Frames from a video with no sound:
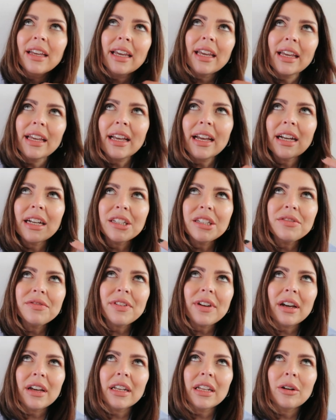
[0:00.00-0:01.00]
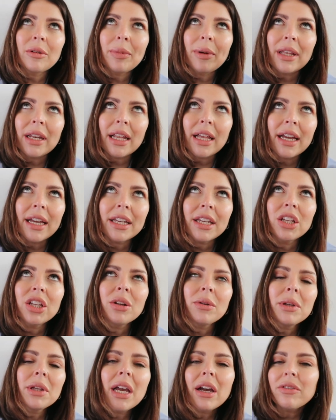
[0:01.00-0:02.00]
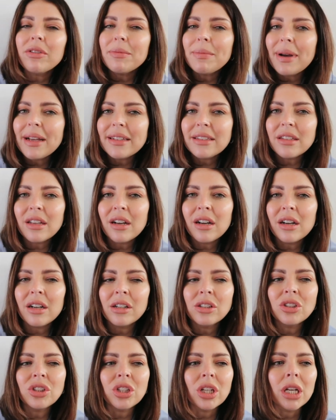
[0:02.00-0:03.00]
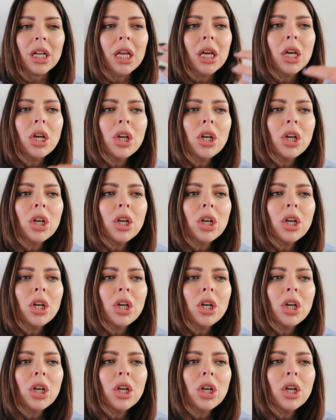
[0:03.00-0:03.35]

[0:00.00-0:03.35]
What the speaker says: It kind of felt a little bit like, you know, when you have a massage and